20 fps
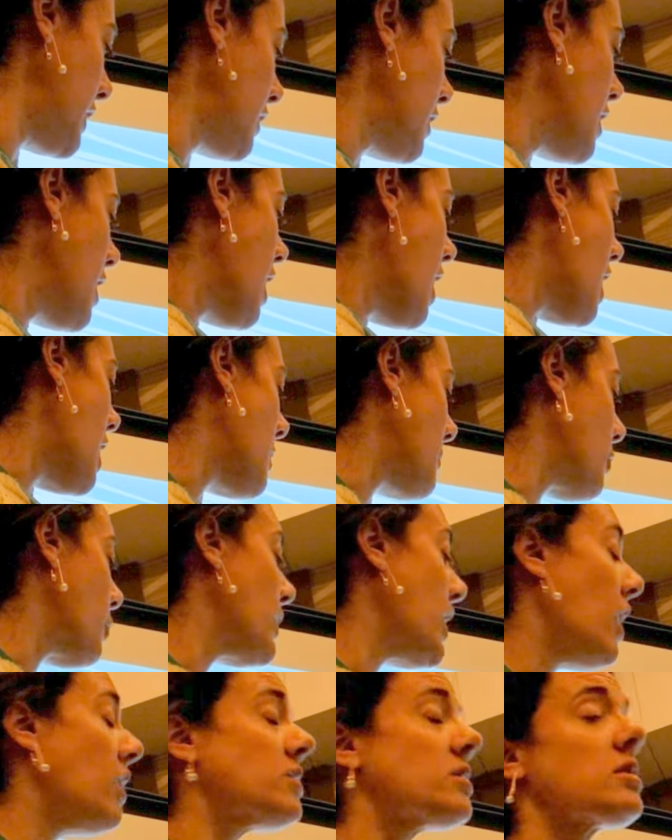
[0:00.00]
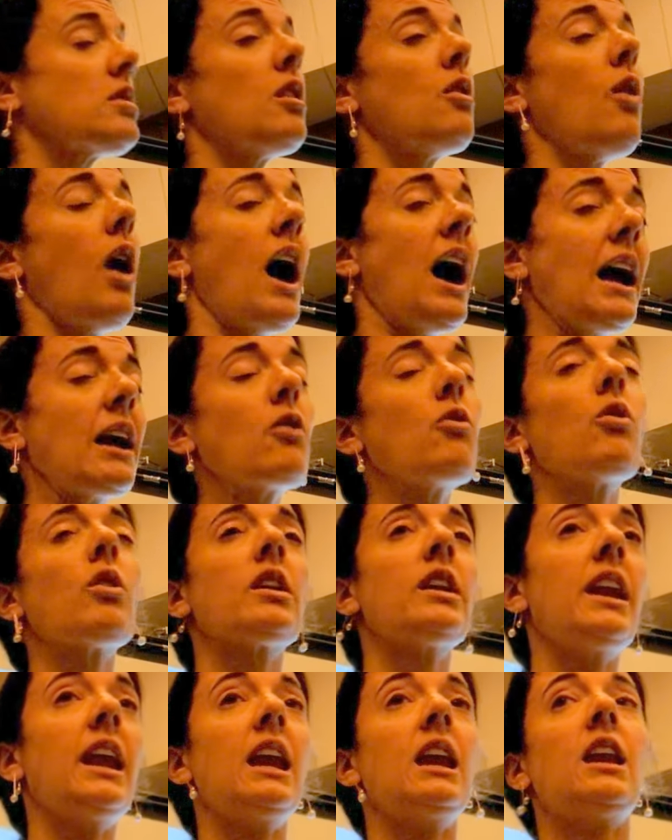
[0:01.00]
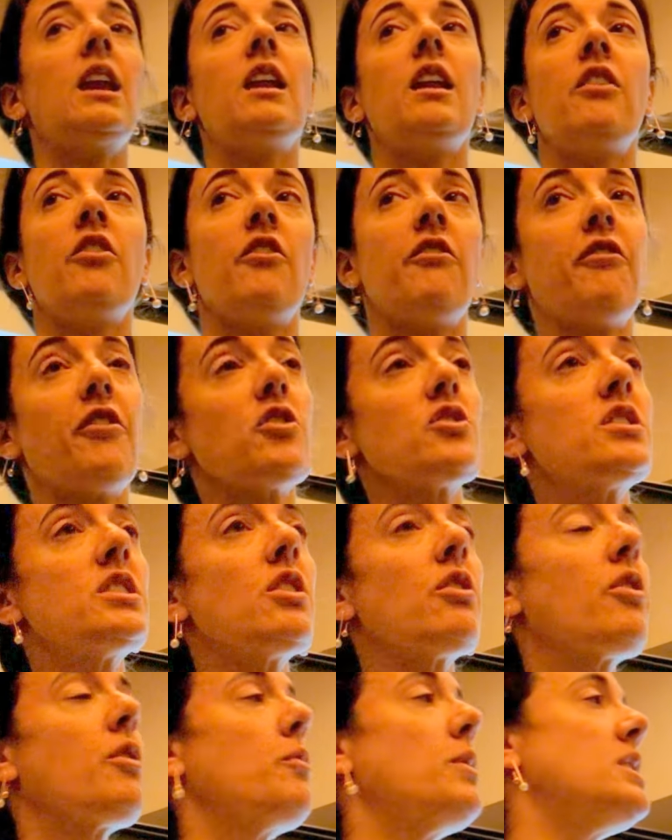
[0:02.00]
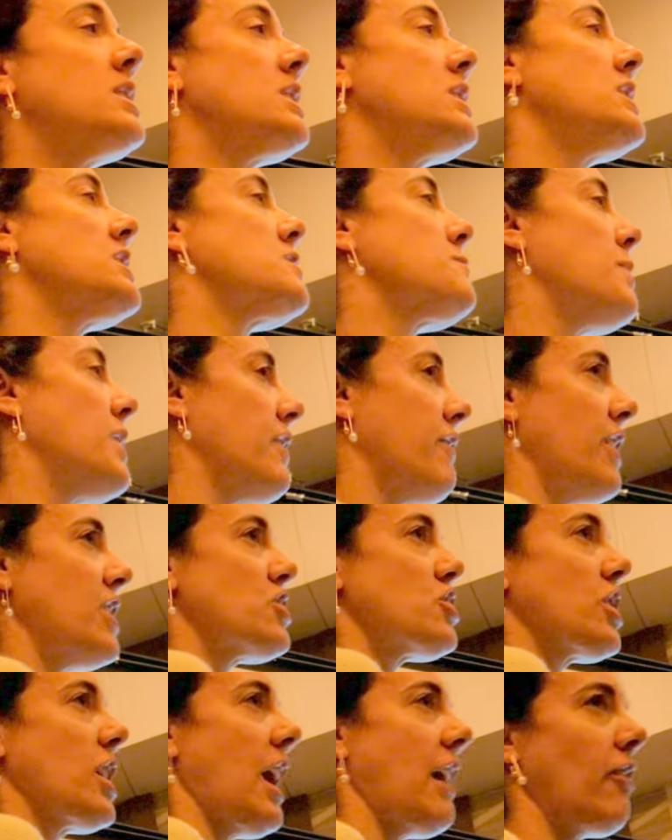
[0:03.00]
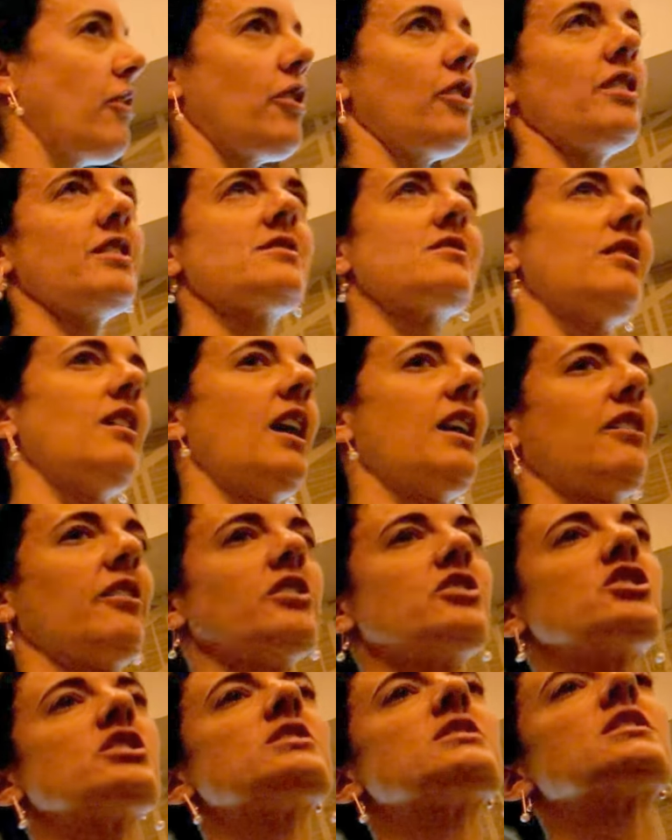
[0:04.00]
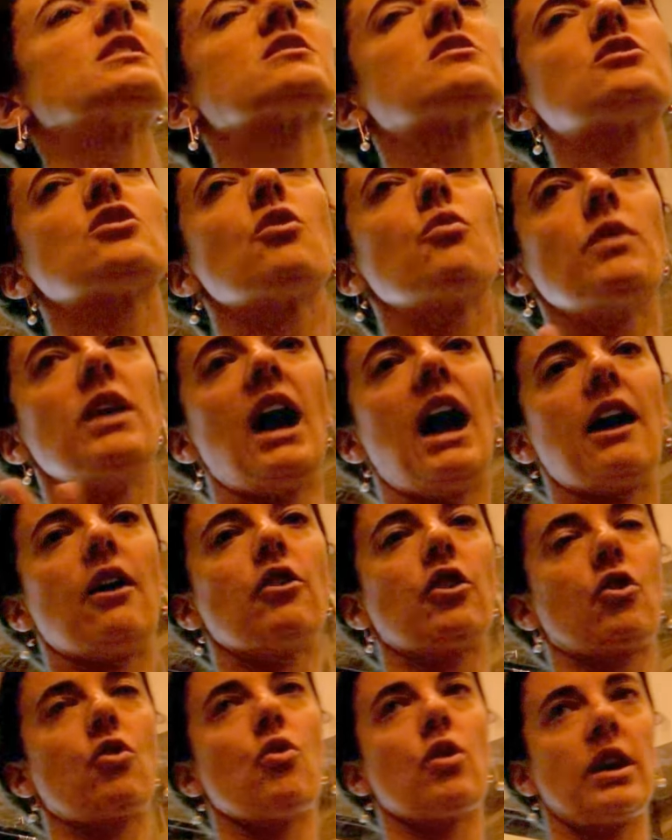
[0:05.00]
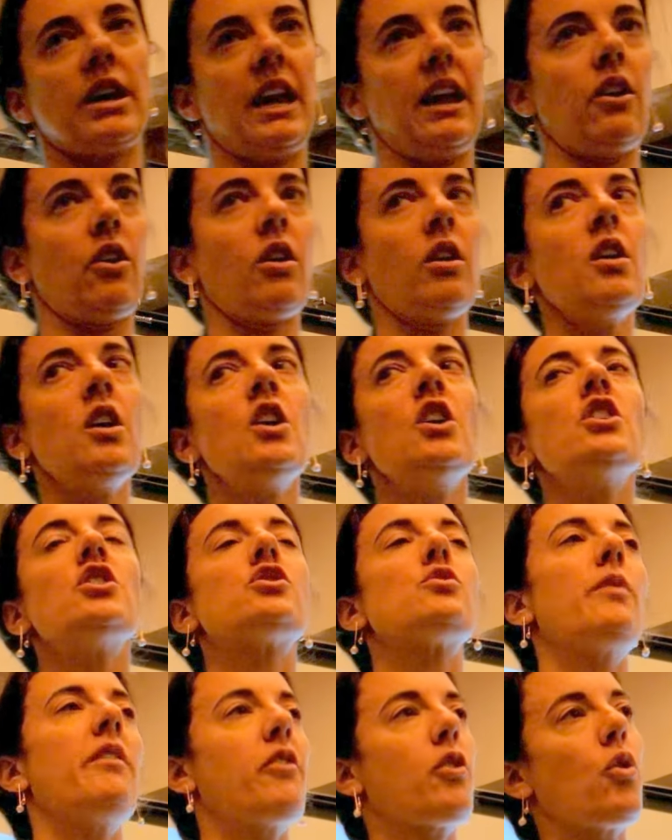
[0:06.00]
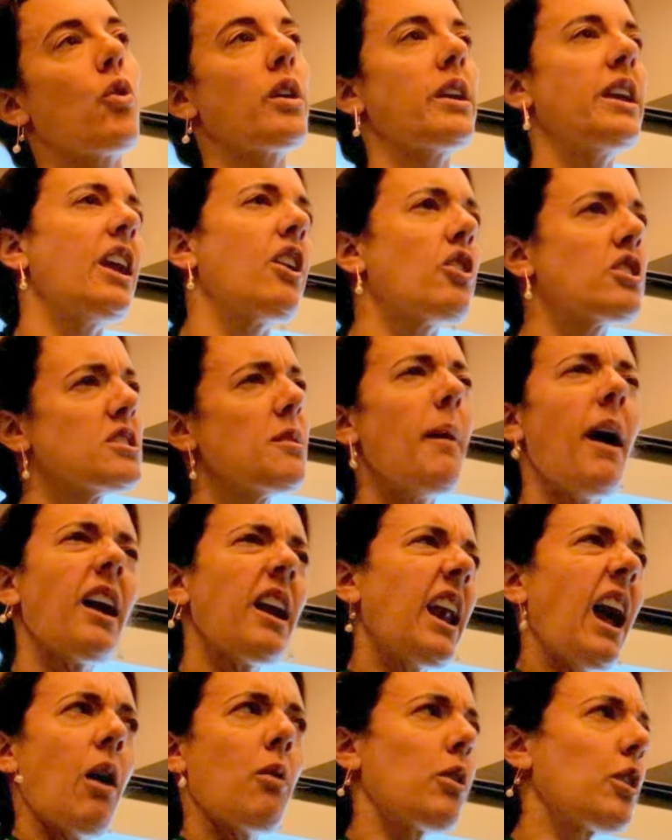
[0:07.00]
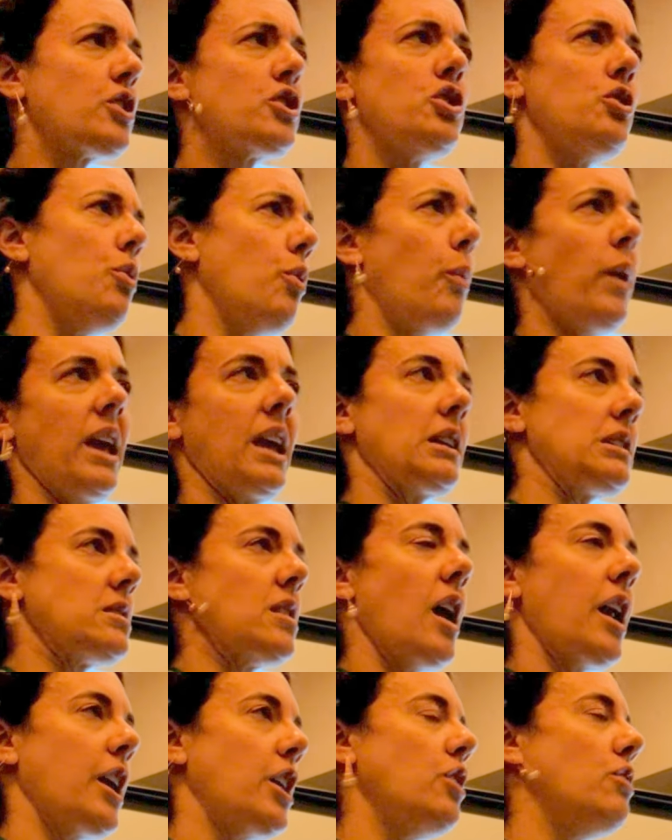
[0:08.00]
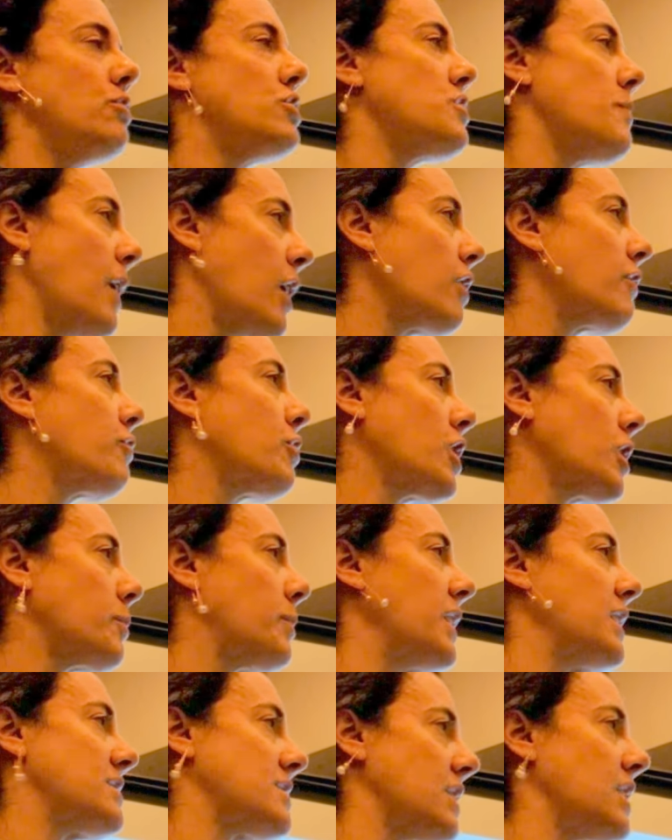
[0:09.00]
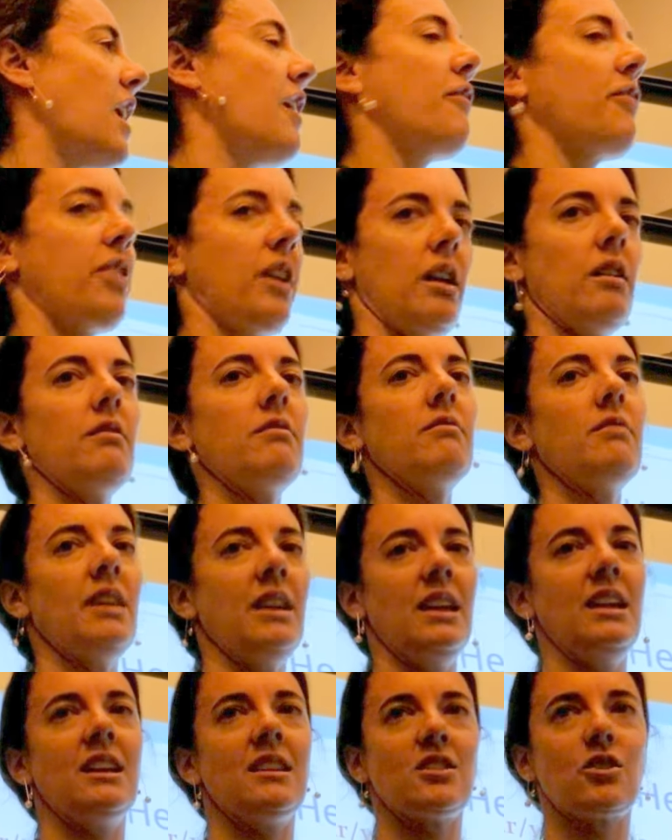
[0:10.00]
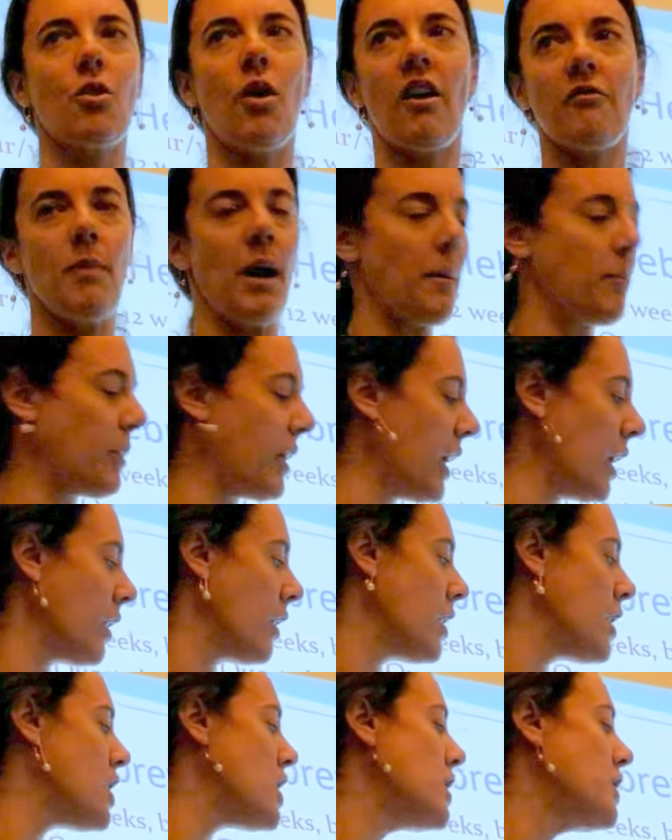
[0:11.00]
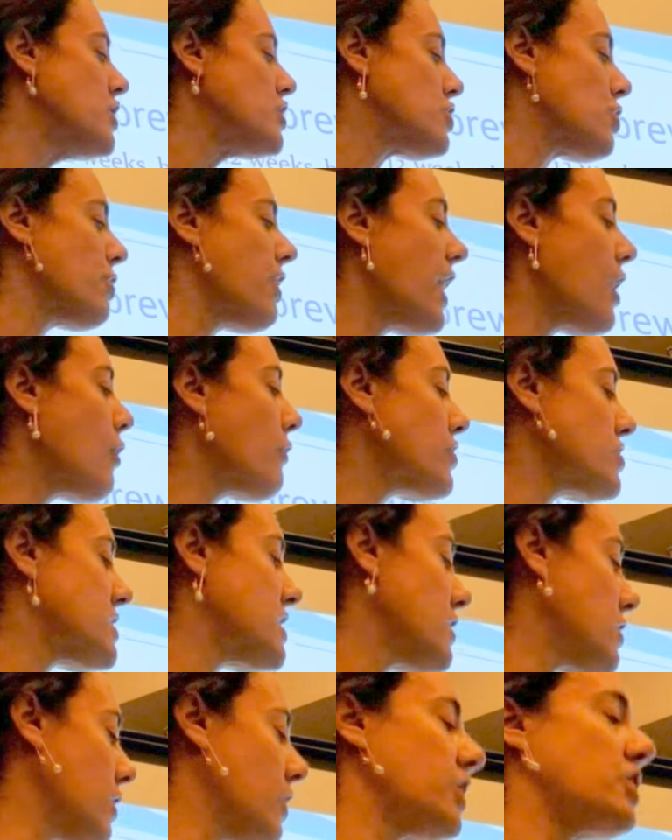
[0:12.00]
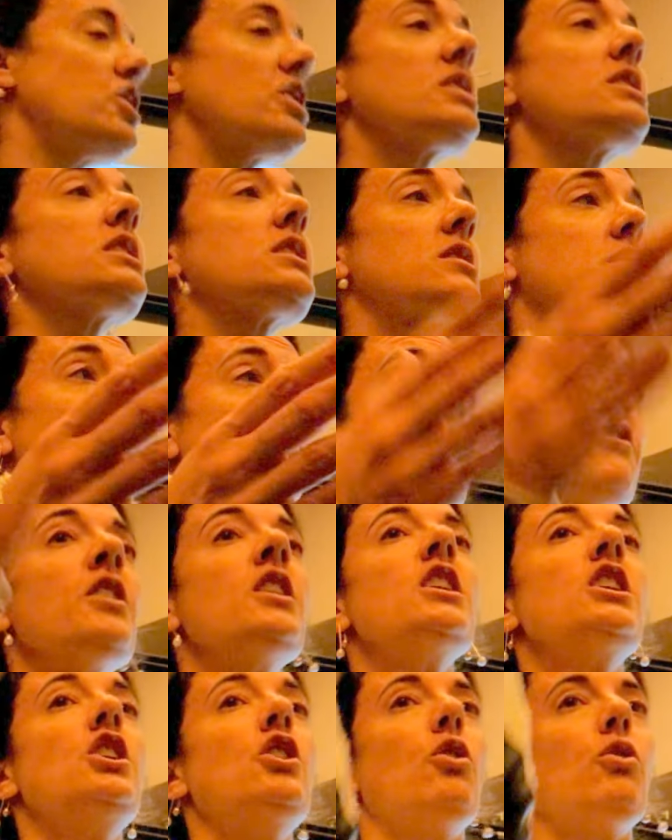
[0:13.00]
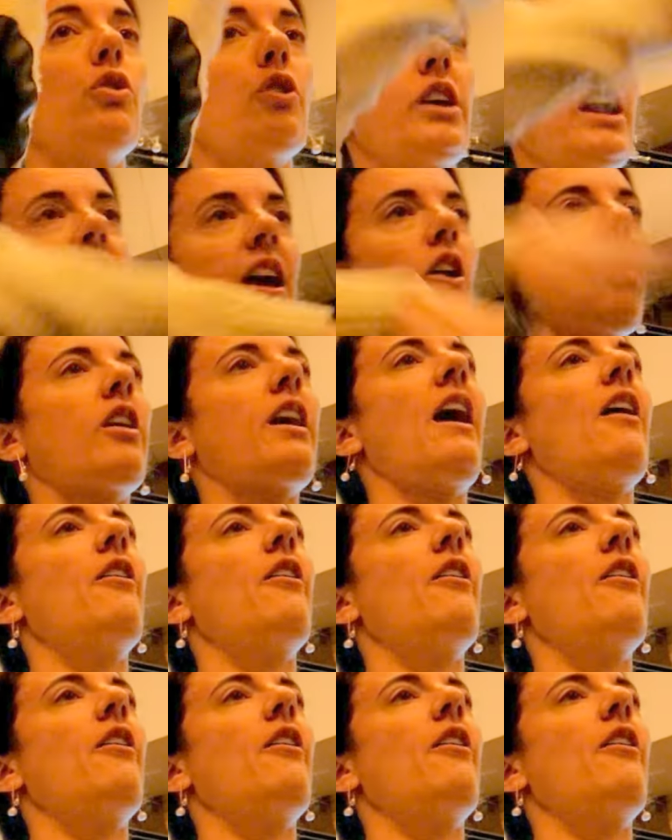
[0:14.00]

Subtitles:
it. I coordinated it in the first year that we did this, but eventually I learned it's a lot of logistics, so we hired a coordinator. So we have a coordinator. It's about an hour or two a week. It's not a huge amount of work, but it's enough that it needed to go off my plate. So they oversee the logistics of, looking at our